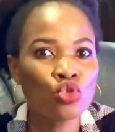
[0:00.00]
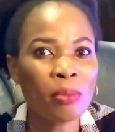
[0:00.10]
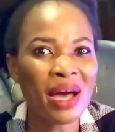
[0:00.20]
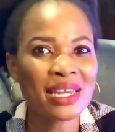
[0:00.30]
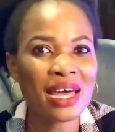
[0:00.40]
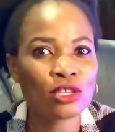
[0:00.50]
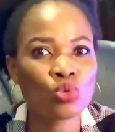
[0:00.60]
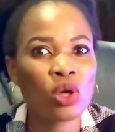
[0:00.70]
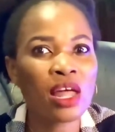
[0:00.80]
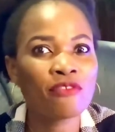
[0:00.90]
you might
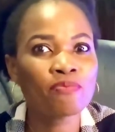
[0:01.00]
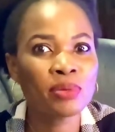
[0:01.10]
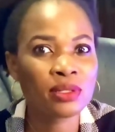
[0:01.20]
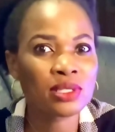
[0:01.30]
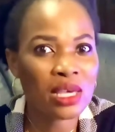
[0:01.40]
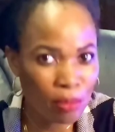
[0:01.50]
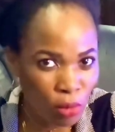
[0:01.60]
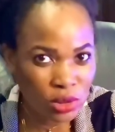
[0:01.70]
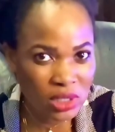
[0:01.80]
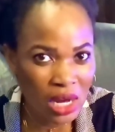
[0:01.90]
as well have built a
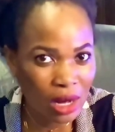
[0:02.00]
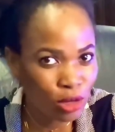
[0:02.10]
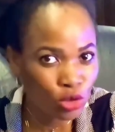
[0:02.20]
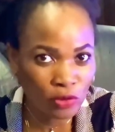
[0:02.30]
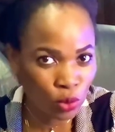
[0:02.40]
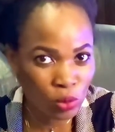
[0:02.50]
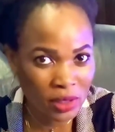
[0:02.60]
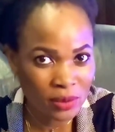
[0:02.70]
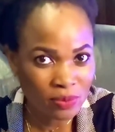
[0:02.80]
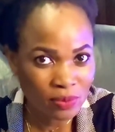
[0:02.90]
monster out of the
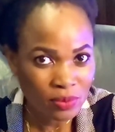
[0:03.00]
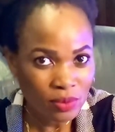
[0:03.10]
woman.